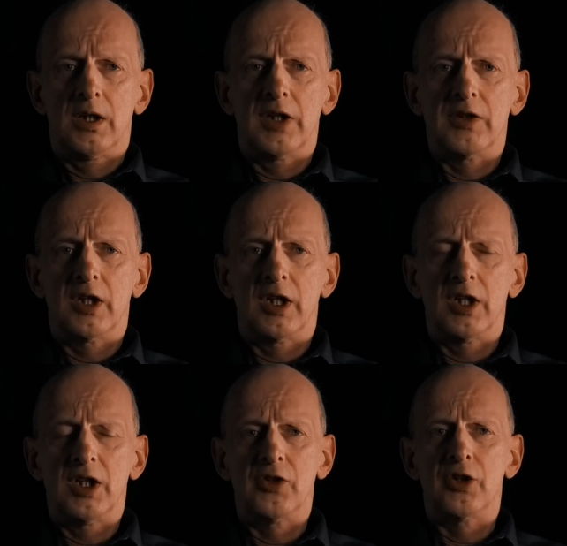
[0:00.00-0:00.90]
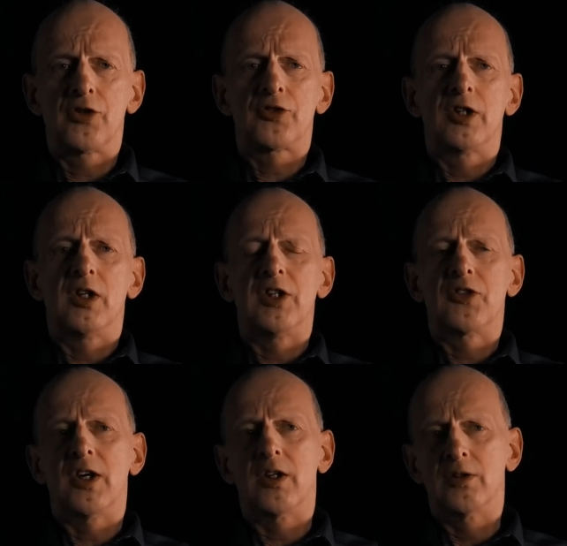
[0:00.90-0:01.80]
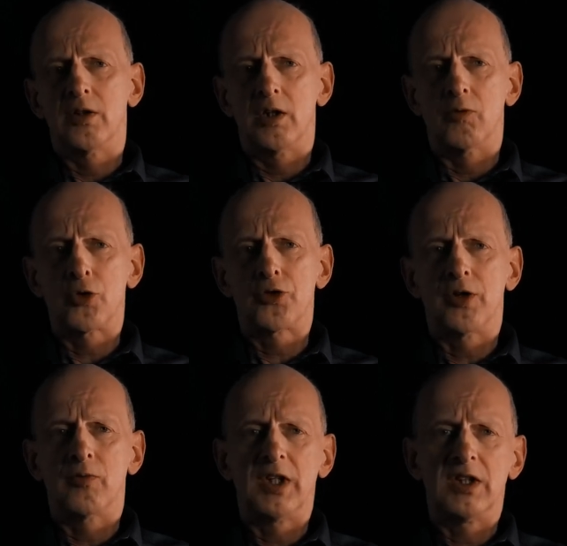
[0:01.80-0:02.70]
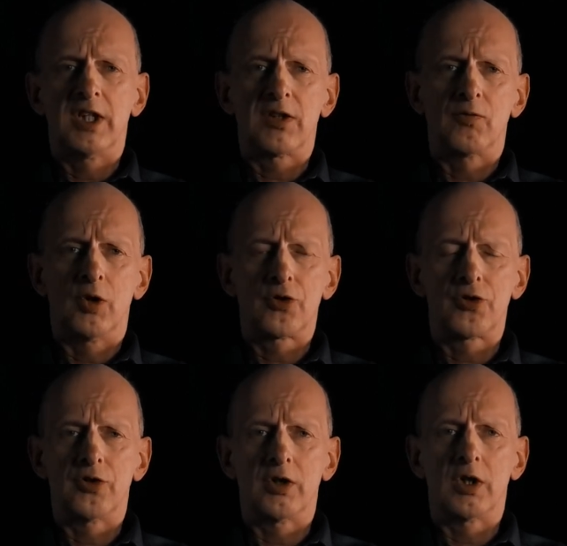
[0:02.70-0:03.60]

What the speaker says: And industrial design was something that was